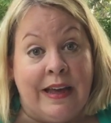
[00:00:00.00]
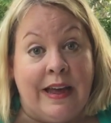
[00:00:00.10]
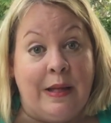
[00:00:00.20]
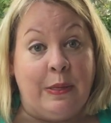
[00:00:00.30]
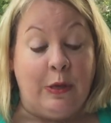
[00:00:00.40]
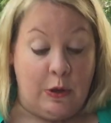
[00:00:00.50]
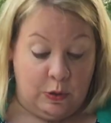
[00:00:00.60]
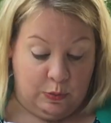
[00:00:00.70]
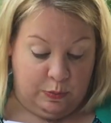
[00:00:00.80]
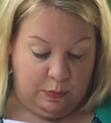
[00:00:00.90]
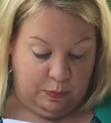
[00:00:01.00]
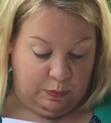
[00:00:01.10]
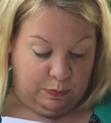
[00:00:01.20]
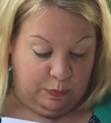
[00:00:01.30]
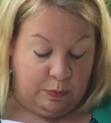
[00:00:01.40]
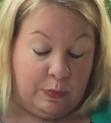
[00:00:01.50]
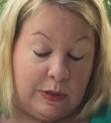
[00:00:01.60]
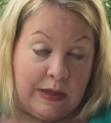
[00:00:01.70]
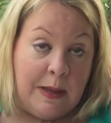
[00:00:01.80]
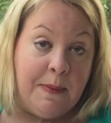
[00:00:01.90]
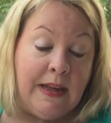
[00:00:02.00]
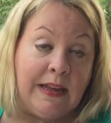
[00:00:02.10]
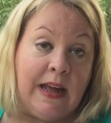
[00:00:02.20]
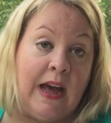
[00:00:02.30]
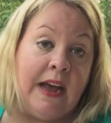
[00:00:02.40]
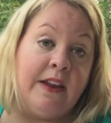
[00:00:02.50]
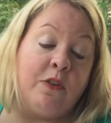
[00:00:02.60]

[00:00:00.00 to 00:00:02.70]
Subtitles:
And so keeping it kind